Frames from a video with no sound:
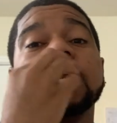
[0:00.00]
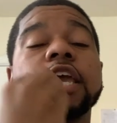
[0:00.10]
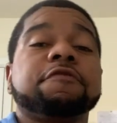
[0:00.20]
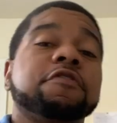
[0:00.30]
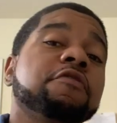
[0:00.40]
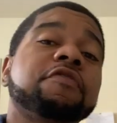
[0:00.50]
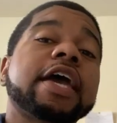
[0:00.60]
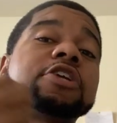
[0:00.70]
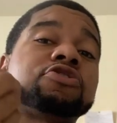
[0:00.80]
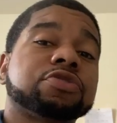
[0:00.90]
If you've
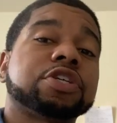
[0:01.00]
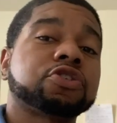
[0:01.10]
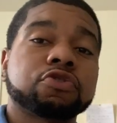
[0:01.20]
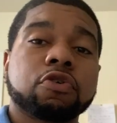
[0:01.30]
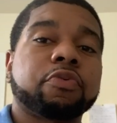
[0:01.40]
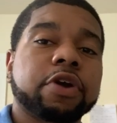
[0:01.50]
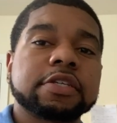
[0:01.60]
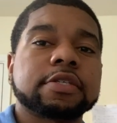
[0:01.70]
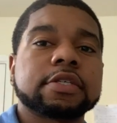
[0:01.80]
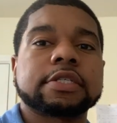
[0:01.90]
had traditional
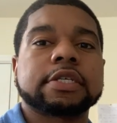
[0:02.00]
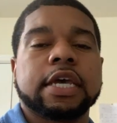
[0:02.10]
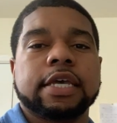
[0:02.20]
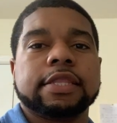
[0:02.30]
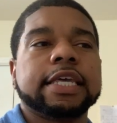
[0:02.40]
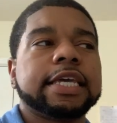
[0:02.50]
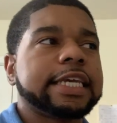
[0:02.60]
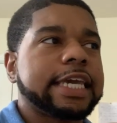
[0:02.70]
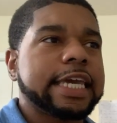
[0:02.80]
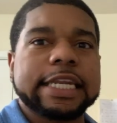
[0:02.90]
braces,
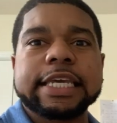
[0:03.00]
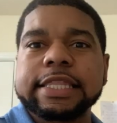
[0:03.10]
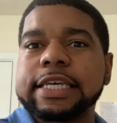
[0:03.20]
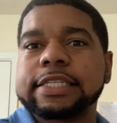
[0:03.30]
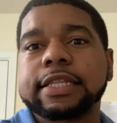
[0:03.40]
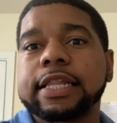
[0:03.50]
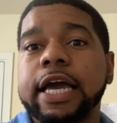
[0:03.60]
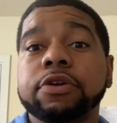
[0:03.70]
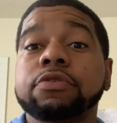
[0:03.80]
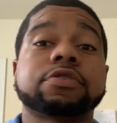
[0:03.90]
then getting these
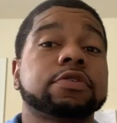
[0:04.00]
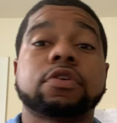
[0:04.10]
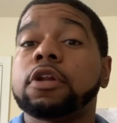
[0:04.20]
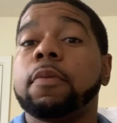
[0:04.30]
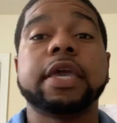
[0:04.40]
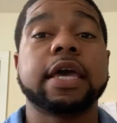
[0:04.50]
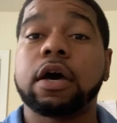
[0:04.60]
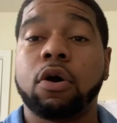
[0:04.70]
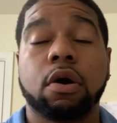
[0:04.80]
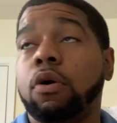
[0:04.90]
aligners is gonna be
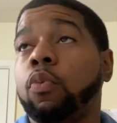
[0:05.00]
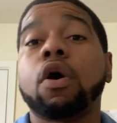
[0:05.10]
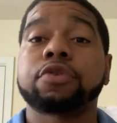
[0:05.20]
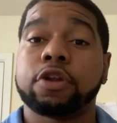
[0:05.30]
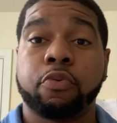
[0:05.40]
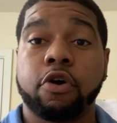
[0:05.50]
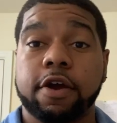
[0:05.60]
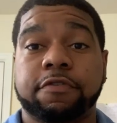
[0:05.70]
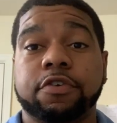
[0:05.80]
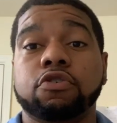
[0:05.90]
a walk in the
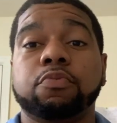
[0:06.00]
park for you.